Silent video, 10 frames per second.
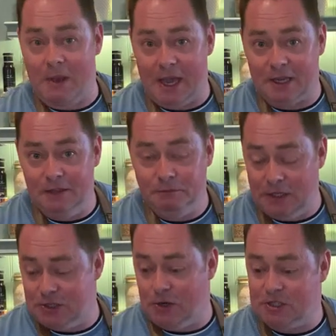bacon.
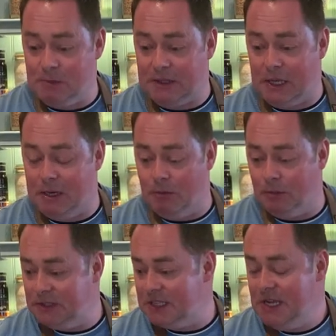I'll talk to you about that in a
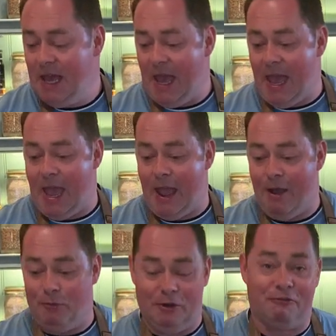moment.
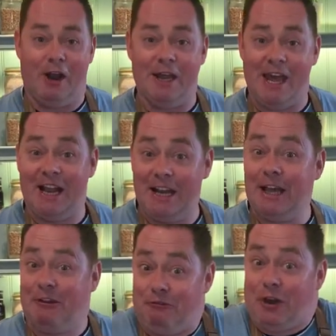With a fried egg,
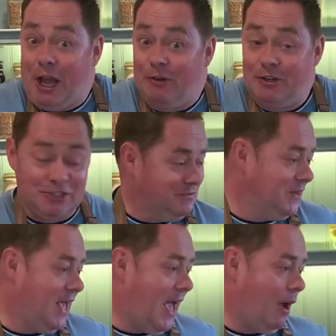like a full Irish.
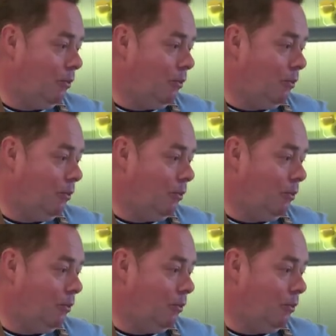We're